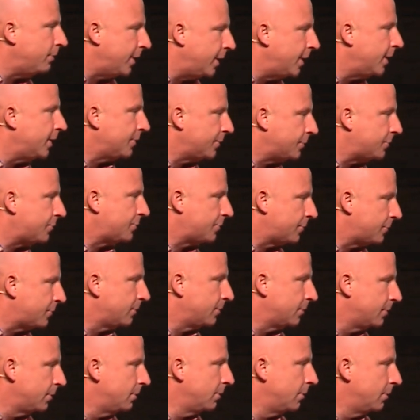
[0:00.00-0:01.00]

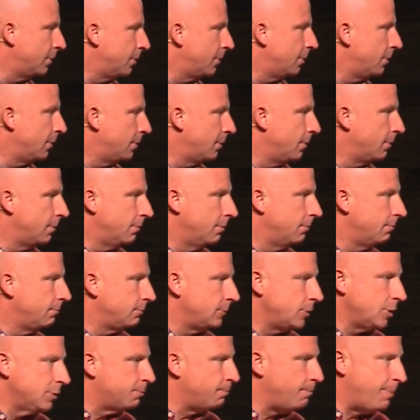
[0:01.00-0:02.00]
is
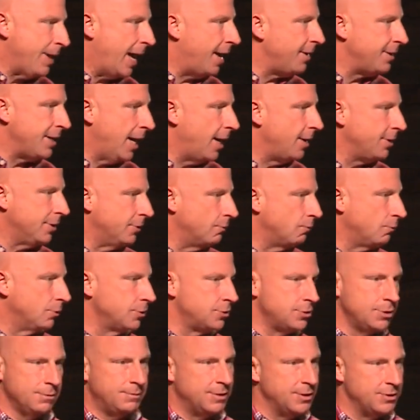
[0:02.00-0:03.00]
just bow down and
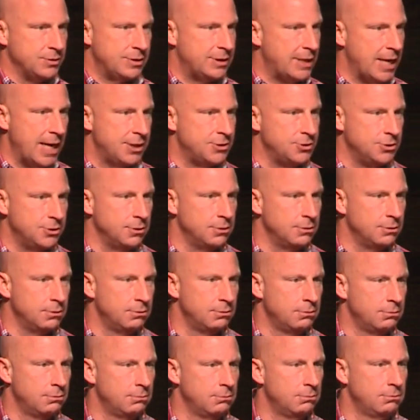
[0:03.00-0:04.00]
worship the statue.
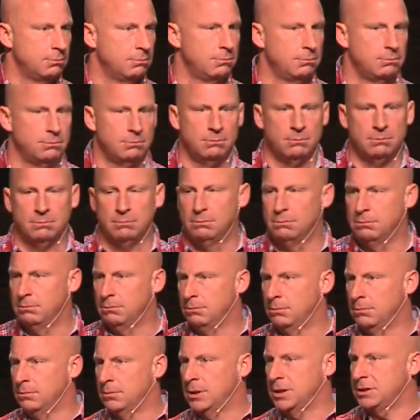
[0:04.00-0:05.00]

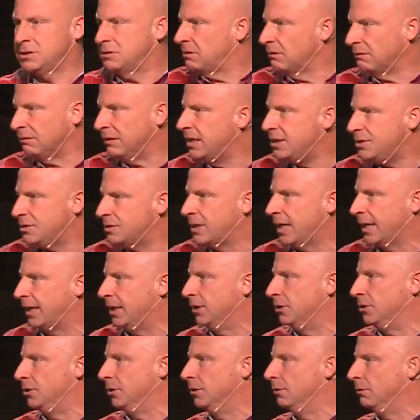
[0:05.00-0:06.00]
That's the least they
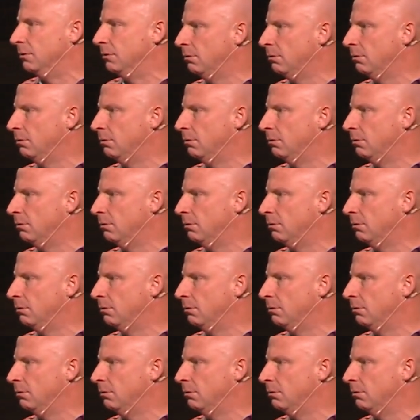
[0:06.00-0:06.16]
could do.